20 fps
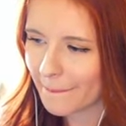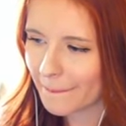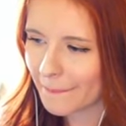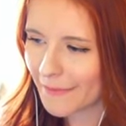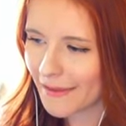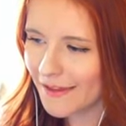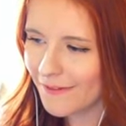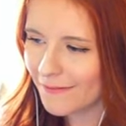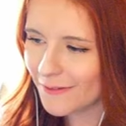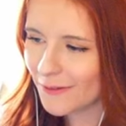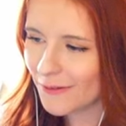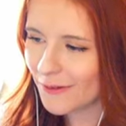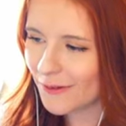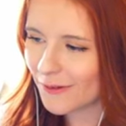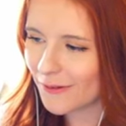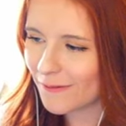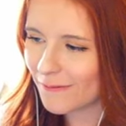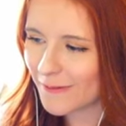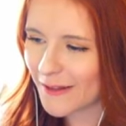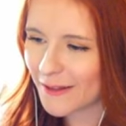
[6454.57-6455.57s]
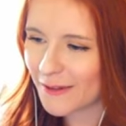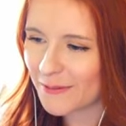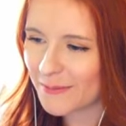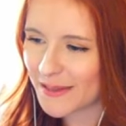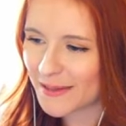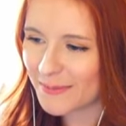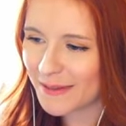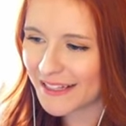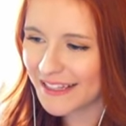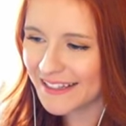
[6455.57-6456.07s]
If you'll follow
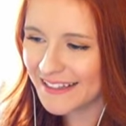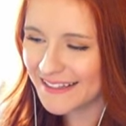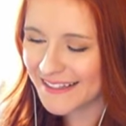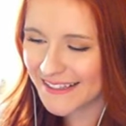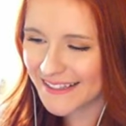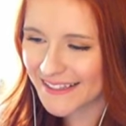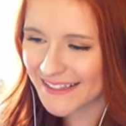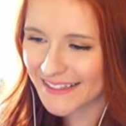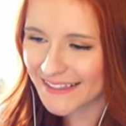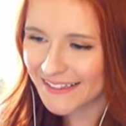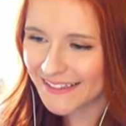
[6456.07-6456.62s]
me, please.